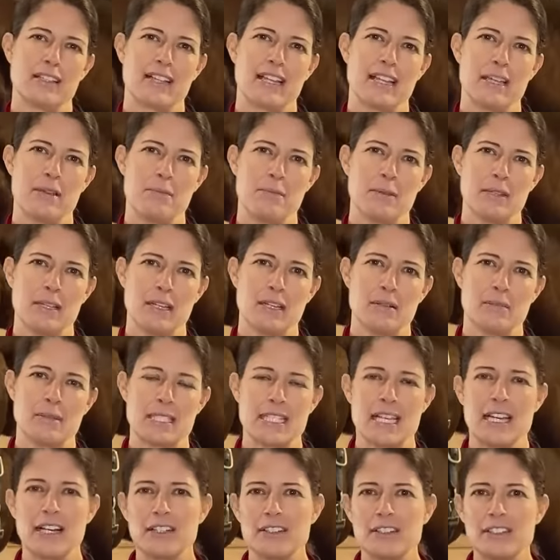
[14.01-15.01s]
keep them as
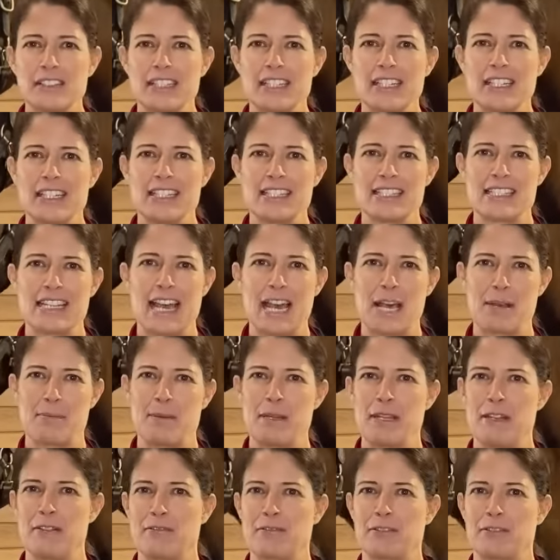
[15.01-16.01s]
healthy and as
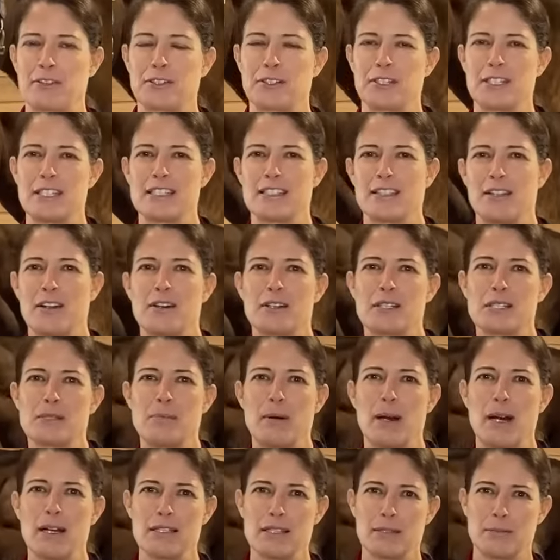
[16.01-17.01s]
happy for as long as
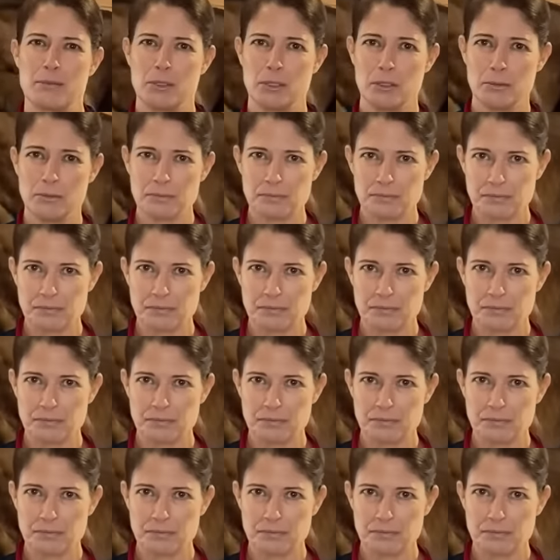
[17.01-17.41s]
possible.